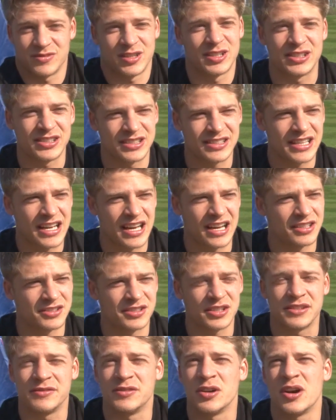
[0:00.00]
I
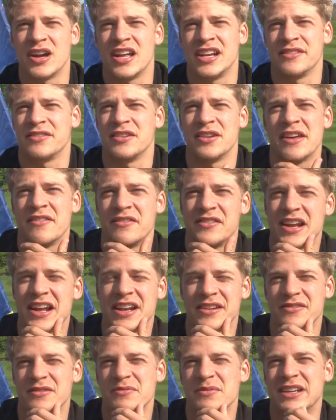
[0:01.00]
don't even know what any
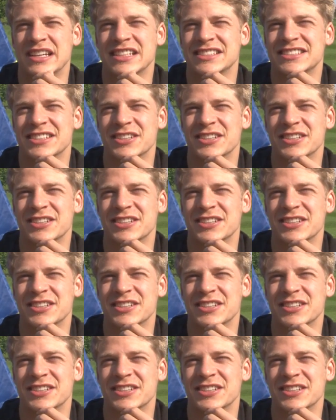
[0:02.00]
of it means,